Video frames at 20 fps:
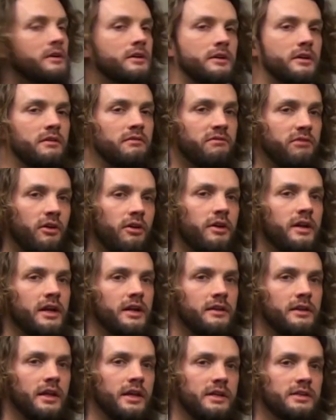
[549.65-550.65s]

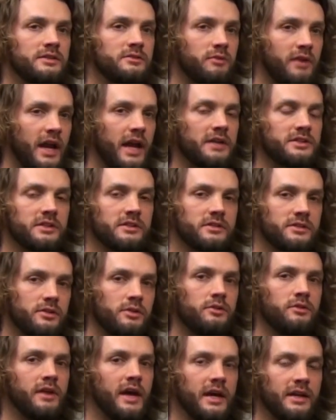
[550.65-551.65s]
converting these reagents
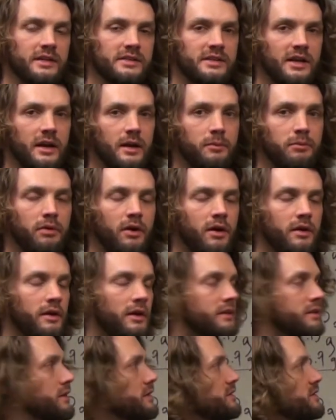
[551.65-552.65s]
to that desired
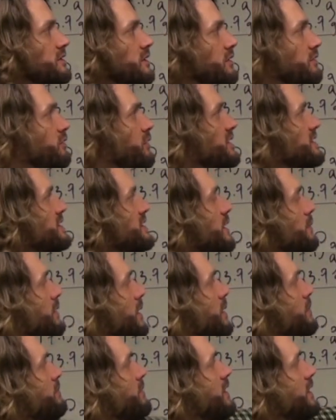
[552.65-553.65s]
product. And so if we sum
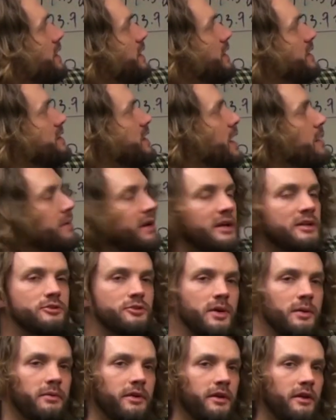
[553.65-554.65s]
up the atomic
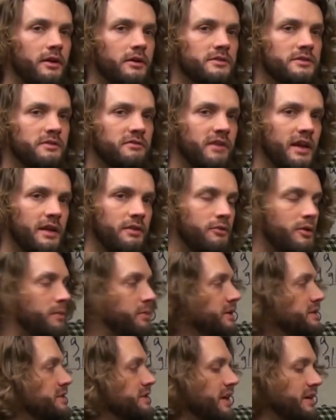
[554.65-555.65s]
contributors of
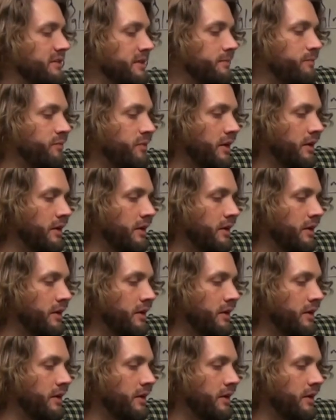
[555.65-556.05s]
K3P7,